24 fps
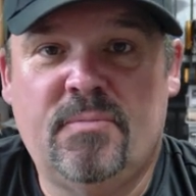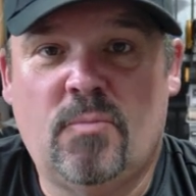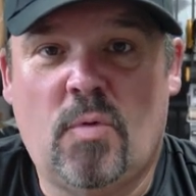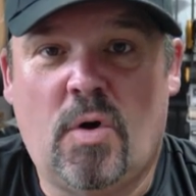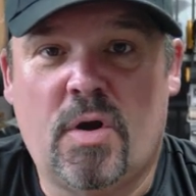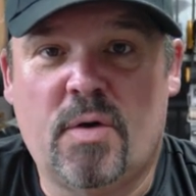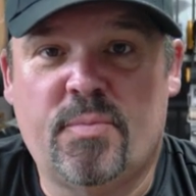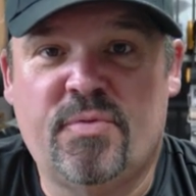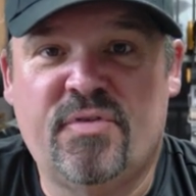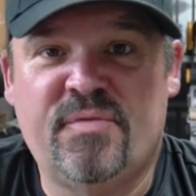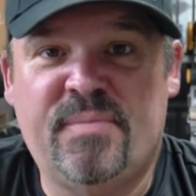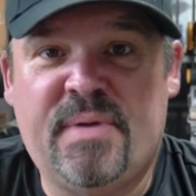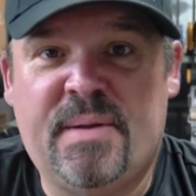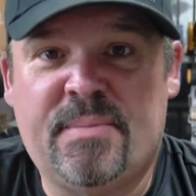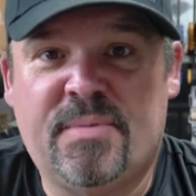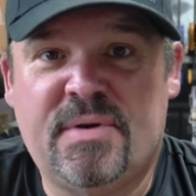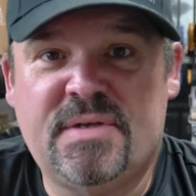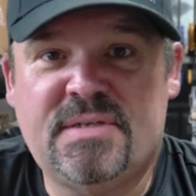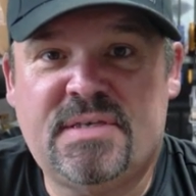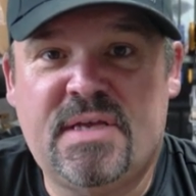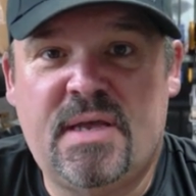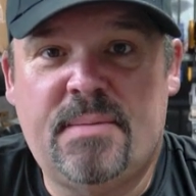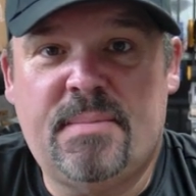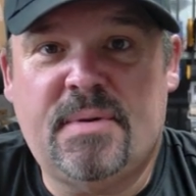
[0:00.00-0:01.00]
waterproof
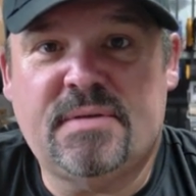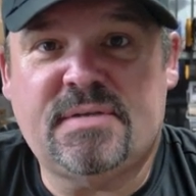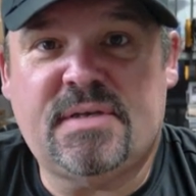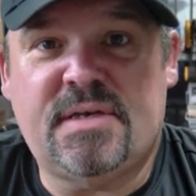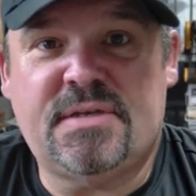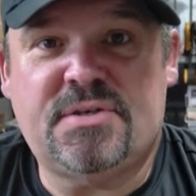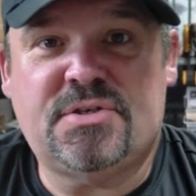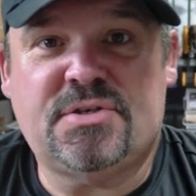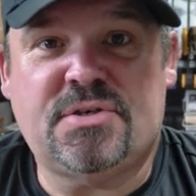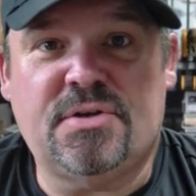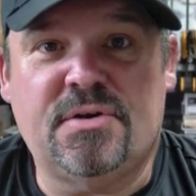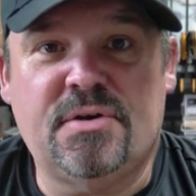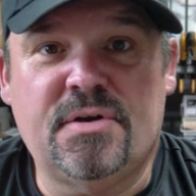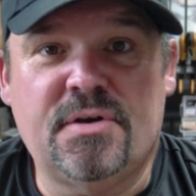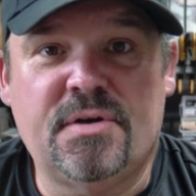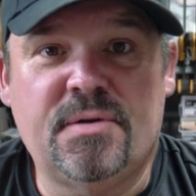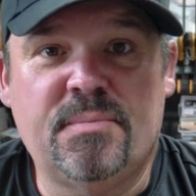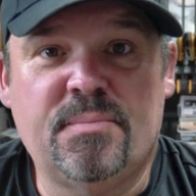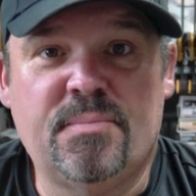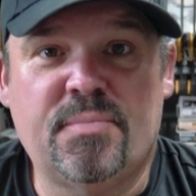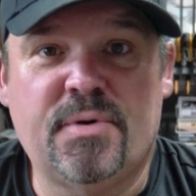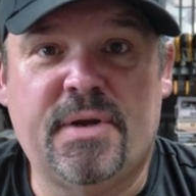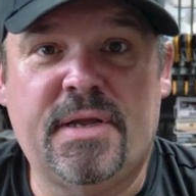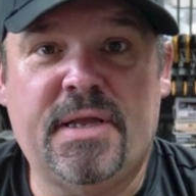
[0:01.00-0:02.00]
membrane tape, I was like, sure,
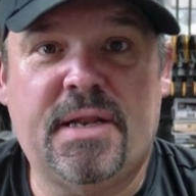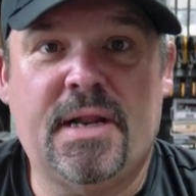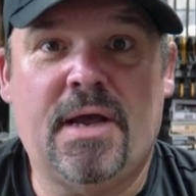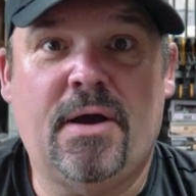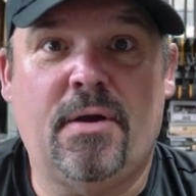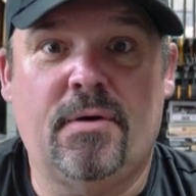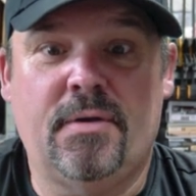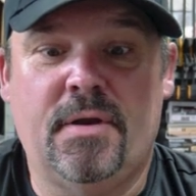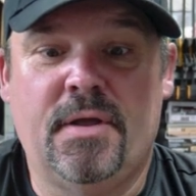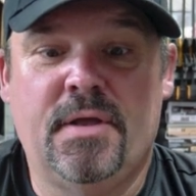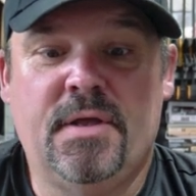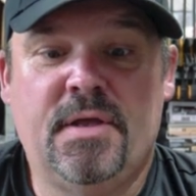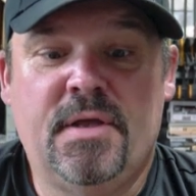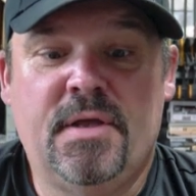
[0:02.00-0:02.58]
bring it out.